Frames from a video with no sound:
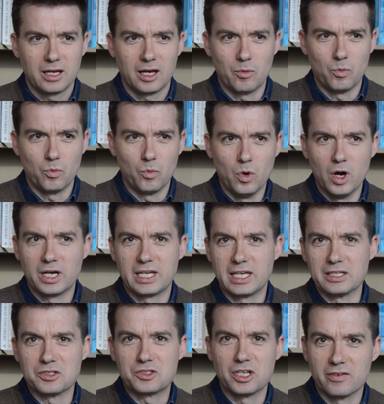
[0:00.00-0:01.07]
and working
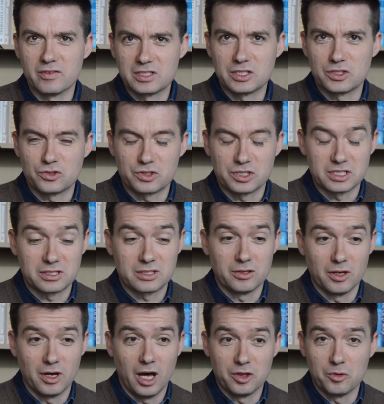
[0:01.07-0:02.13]
in the service industries
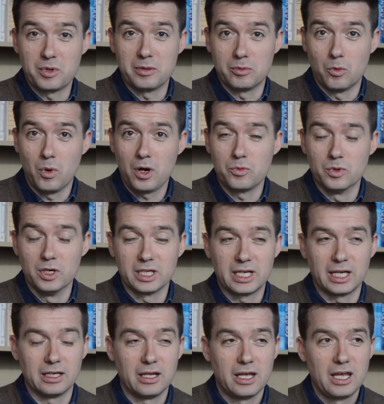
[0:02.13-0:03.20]
that other people won't work
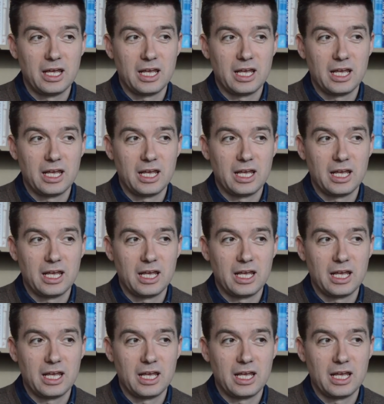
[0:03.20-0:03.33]
in,